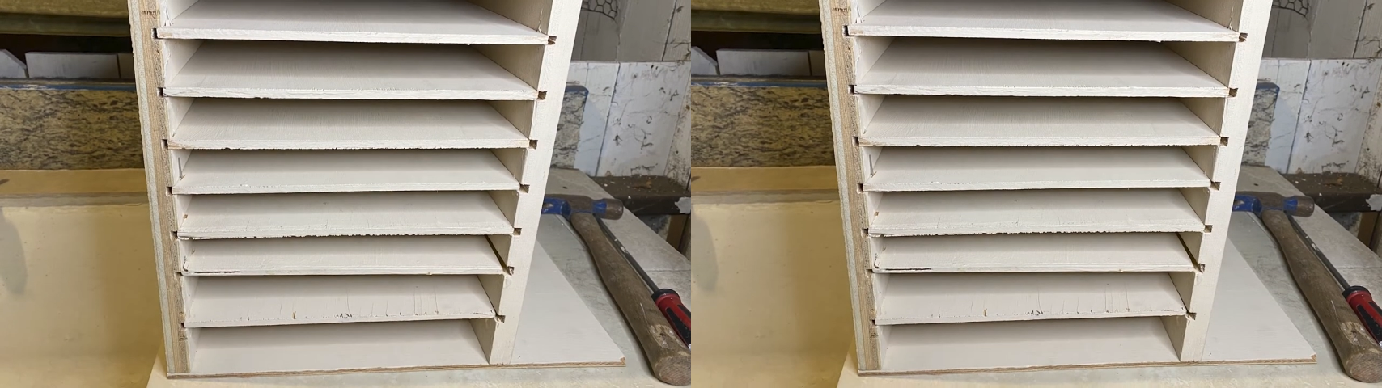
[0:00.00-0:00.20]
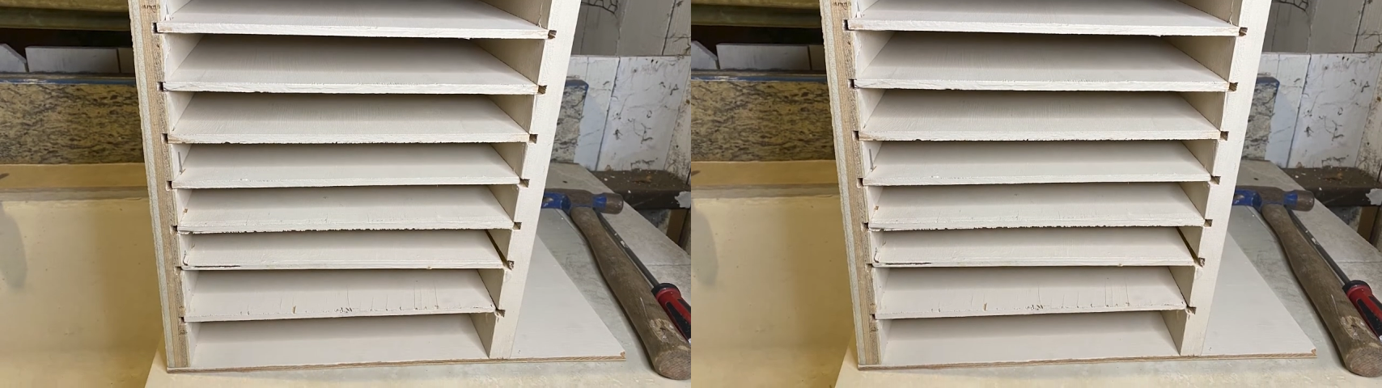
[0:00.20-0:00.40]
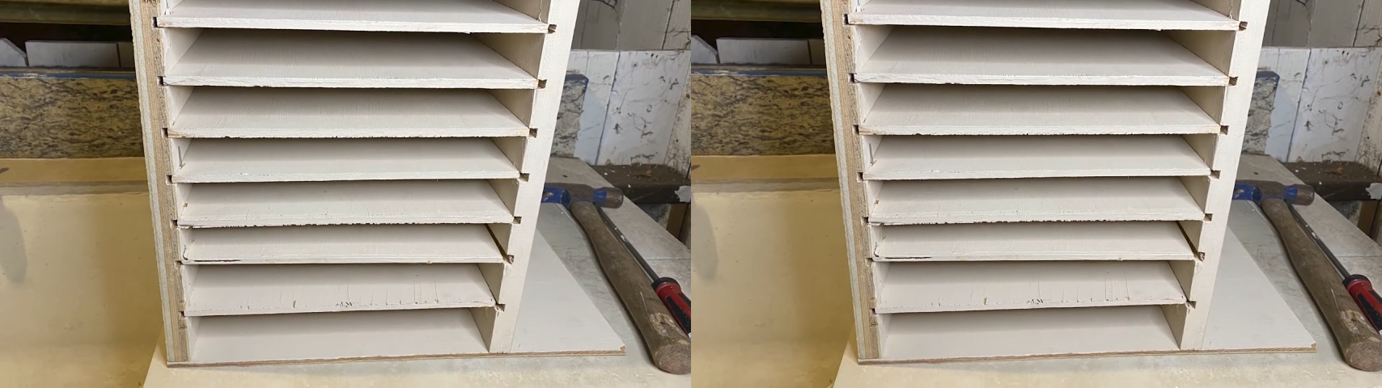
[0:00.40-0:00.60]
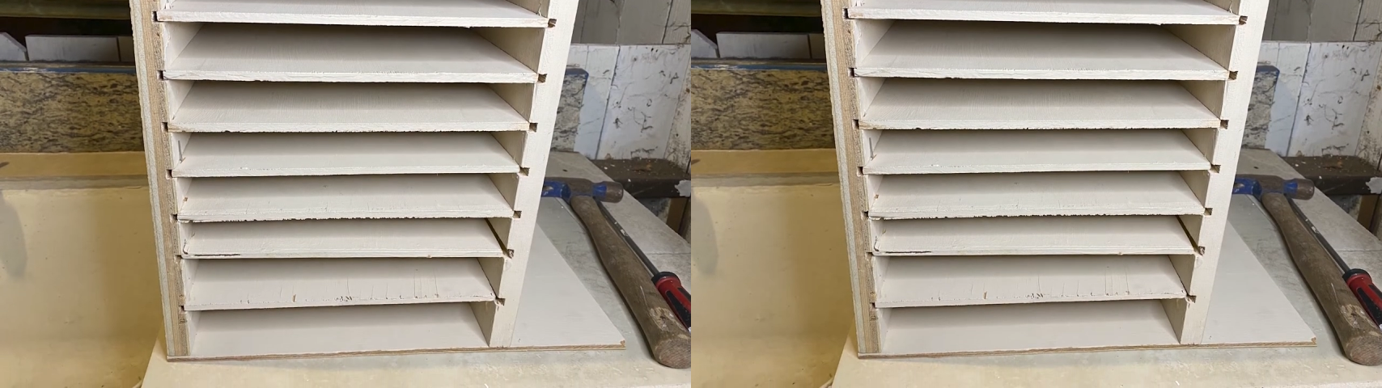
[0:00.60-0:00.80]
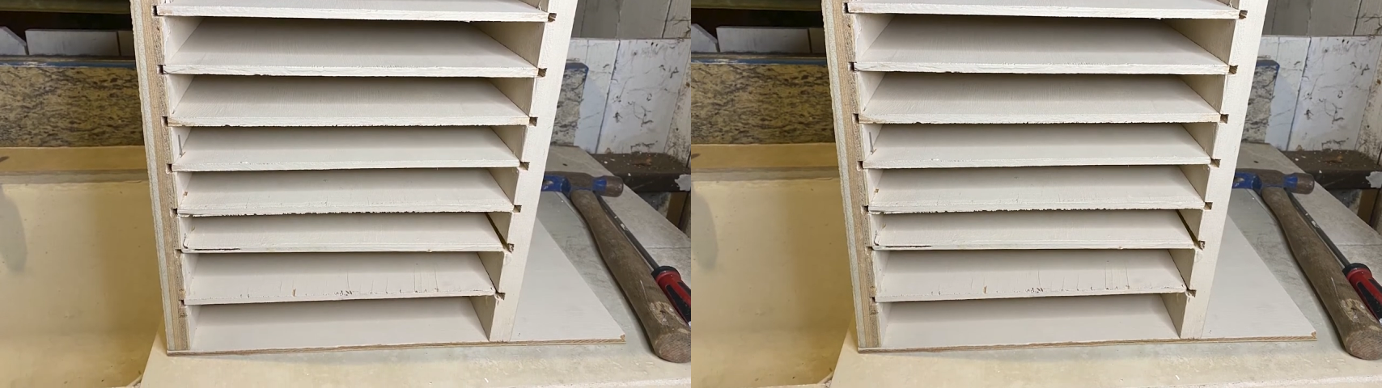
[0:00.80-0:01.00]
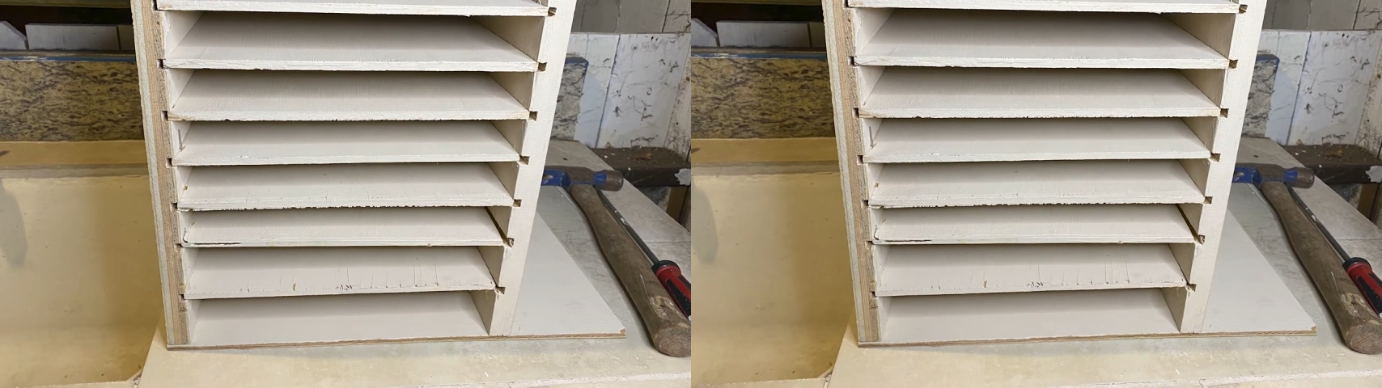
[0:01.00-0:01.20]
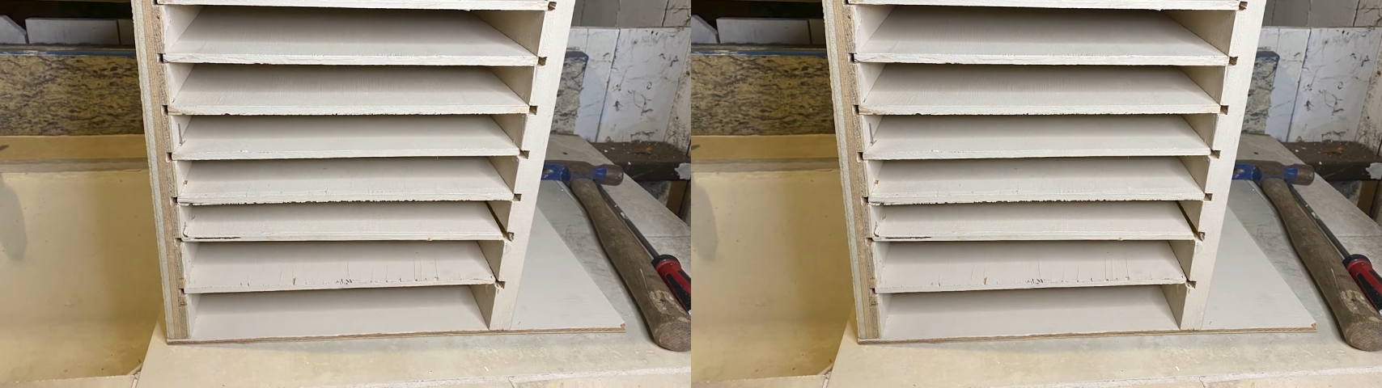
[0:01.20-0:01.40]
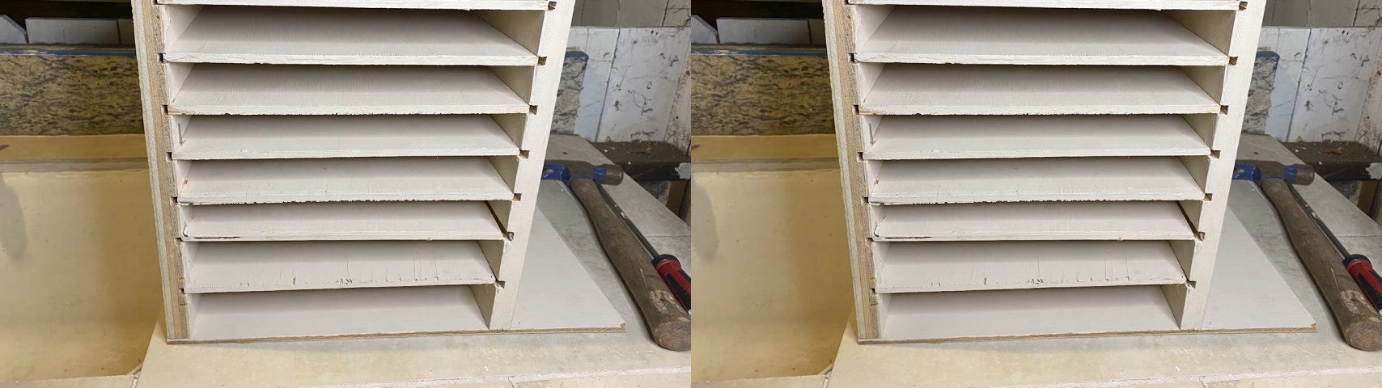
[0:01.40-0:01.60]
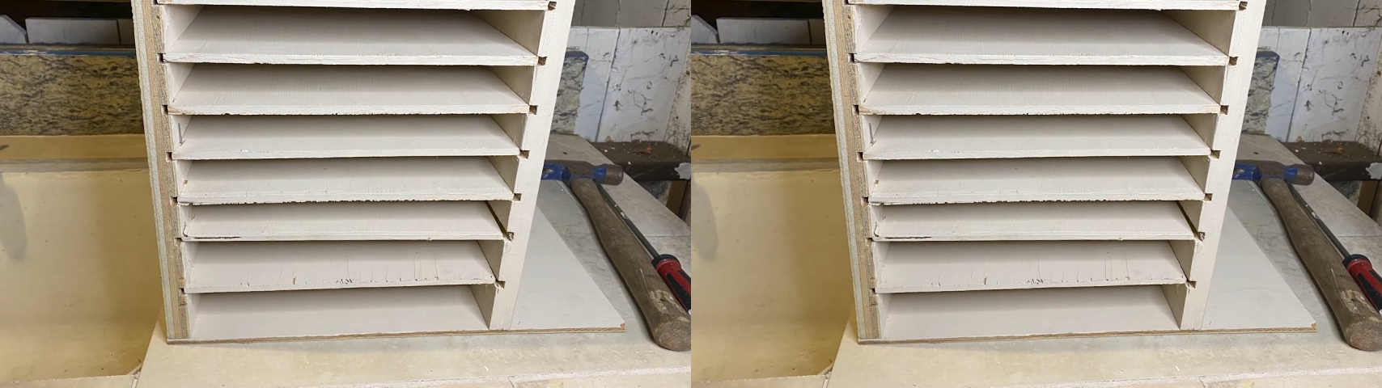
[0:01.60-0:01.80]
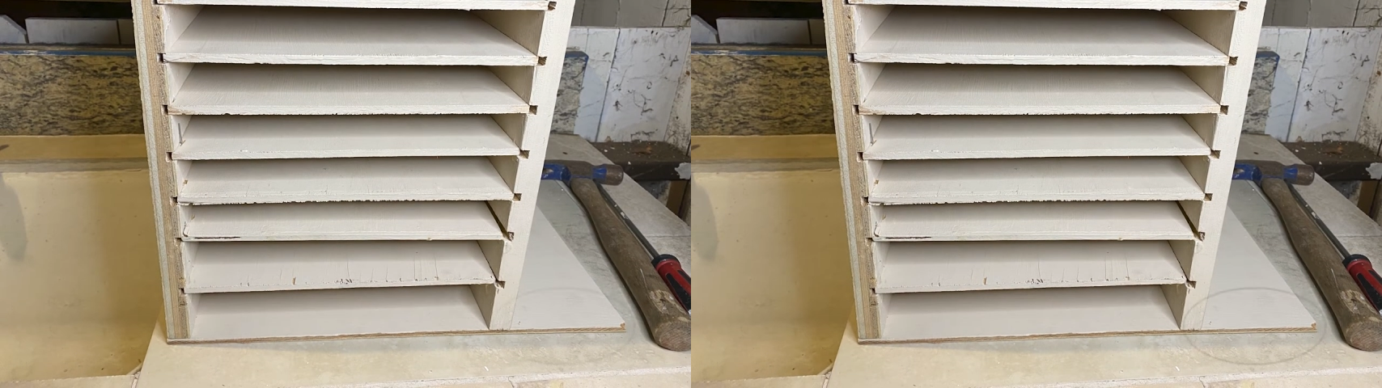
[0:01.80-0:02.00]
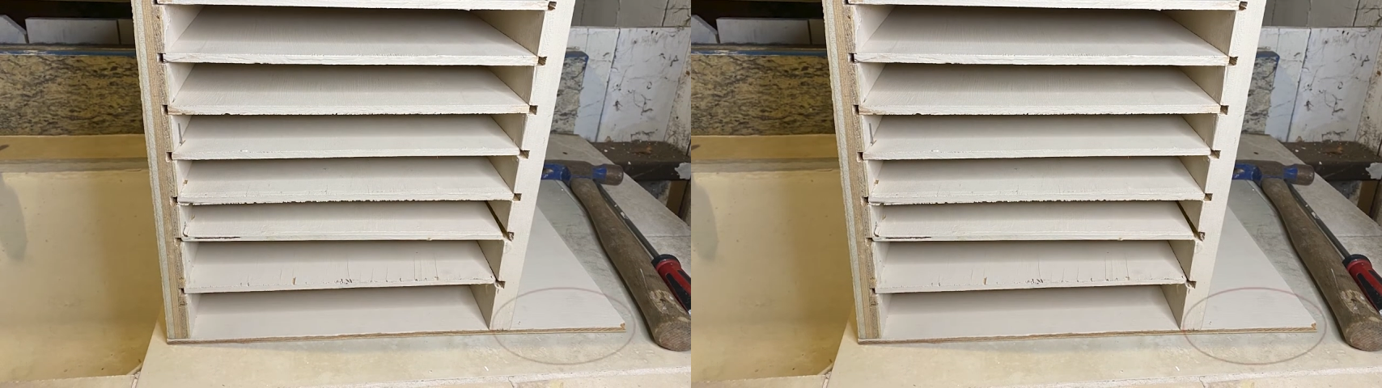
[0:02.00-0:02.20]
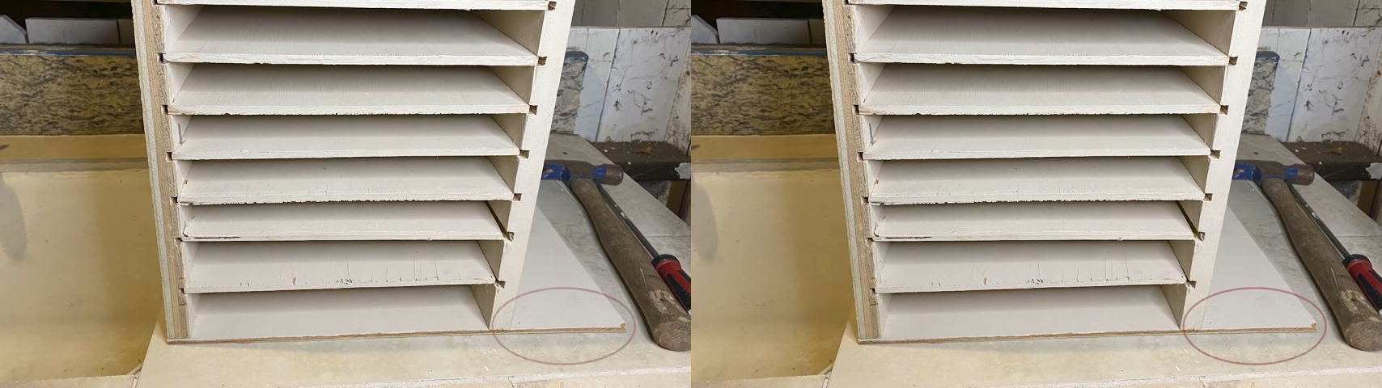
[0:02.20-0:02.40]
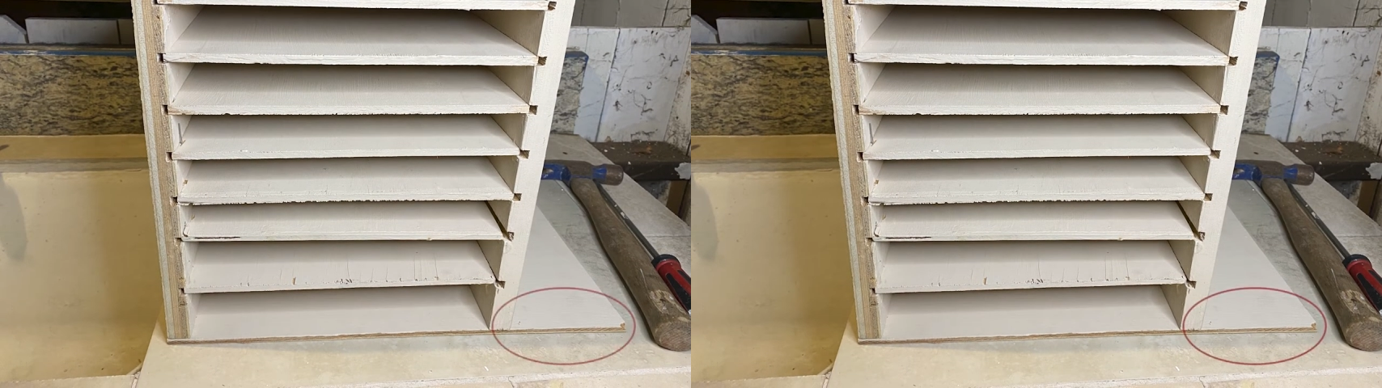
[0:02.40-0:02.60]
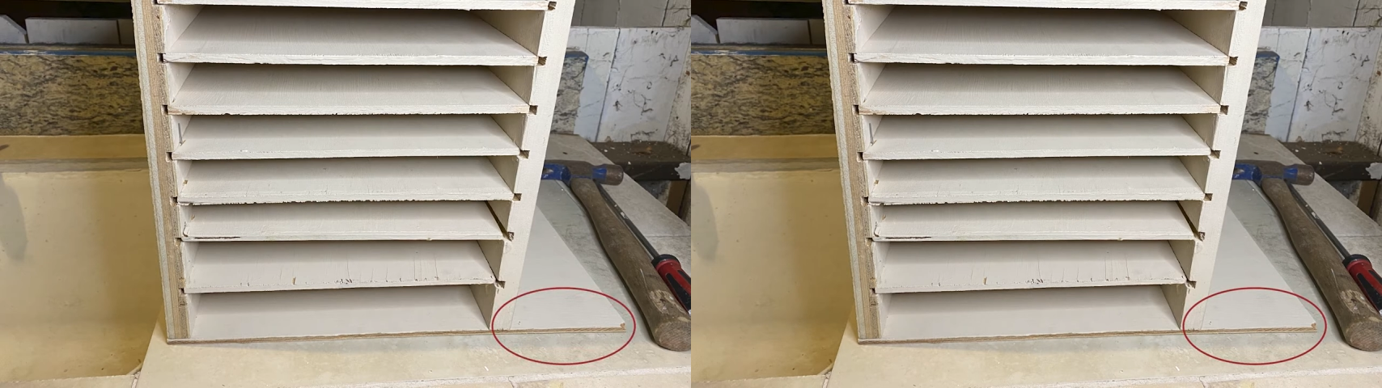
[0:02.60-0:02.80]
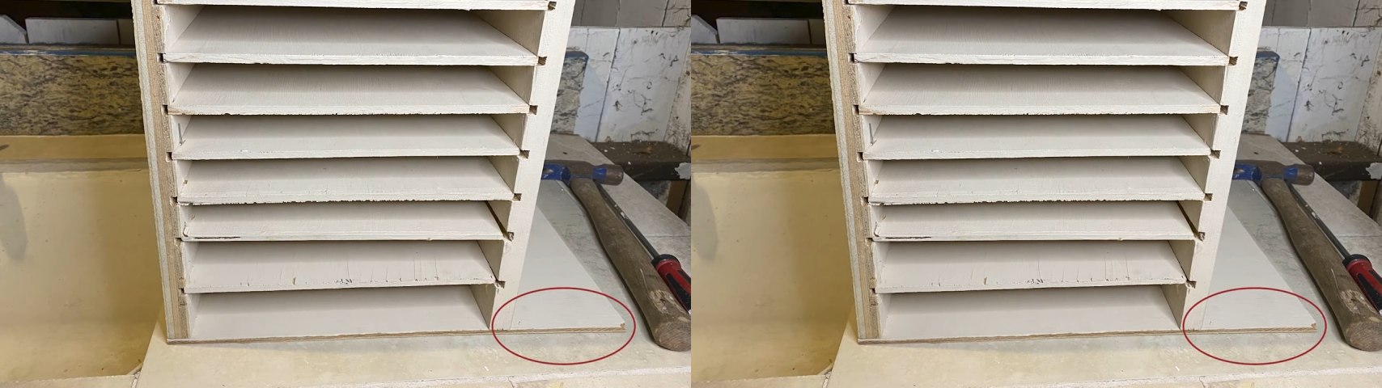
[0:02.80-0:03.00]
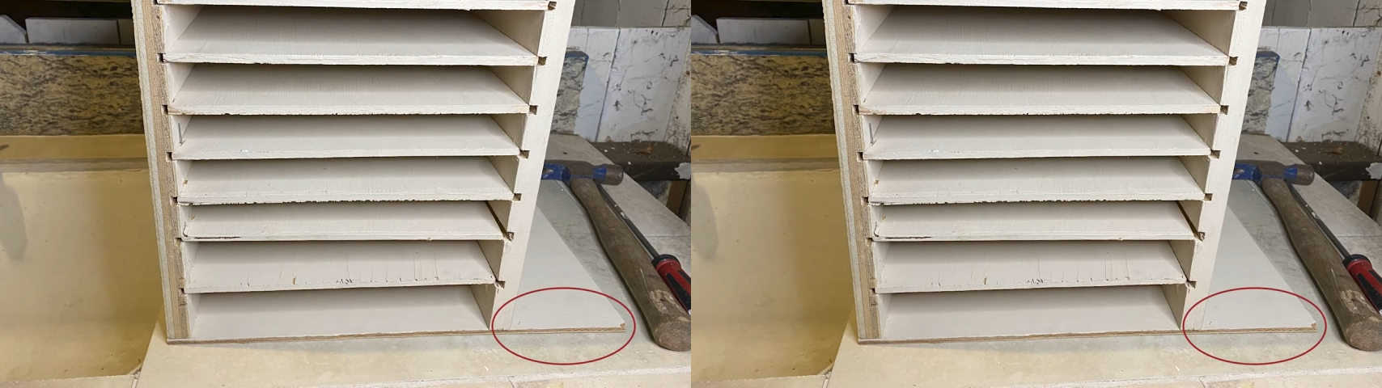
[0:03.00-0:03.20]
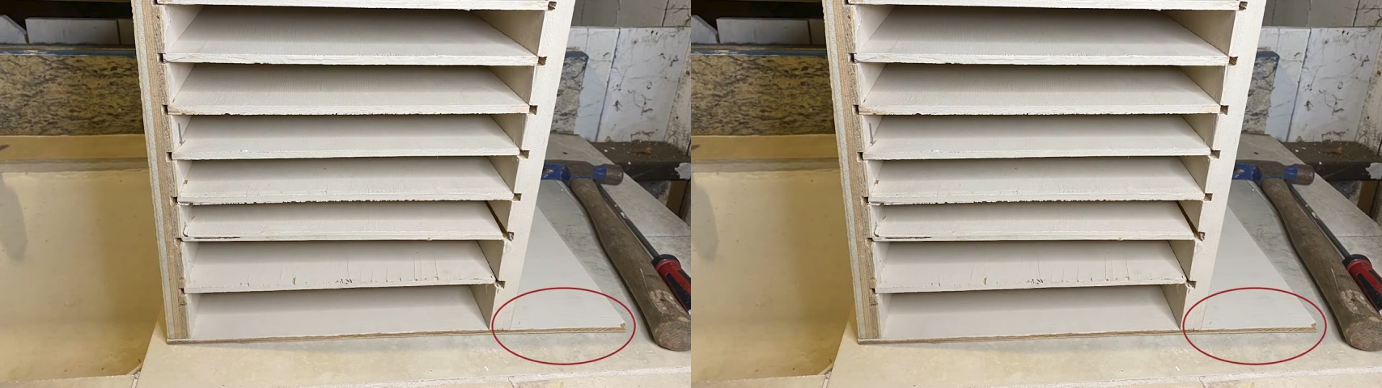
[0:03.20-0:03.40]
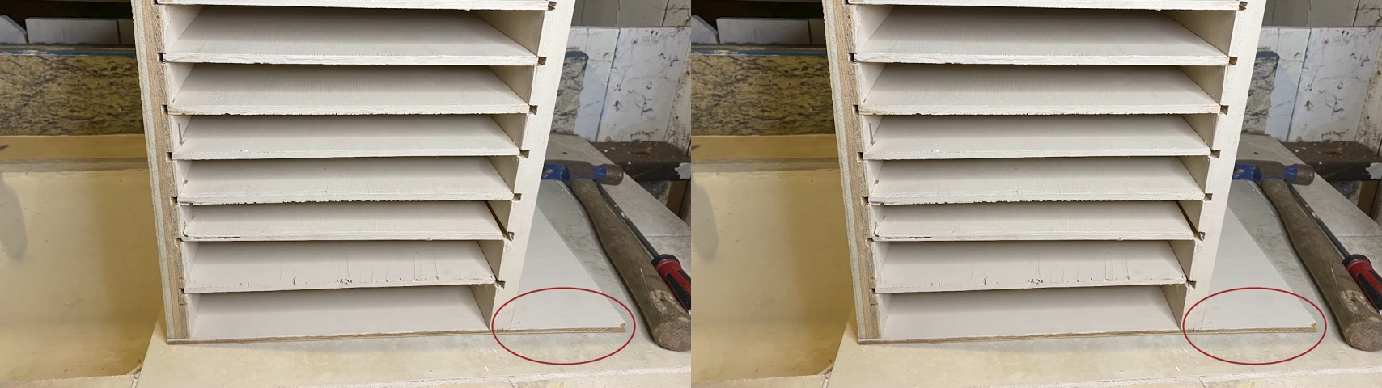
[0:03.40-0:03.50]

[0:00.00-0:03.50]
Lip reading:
No face is visible, so there are no lips to read.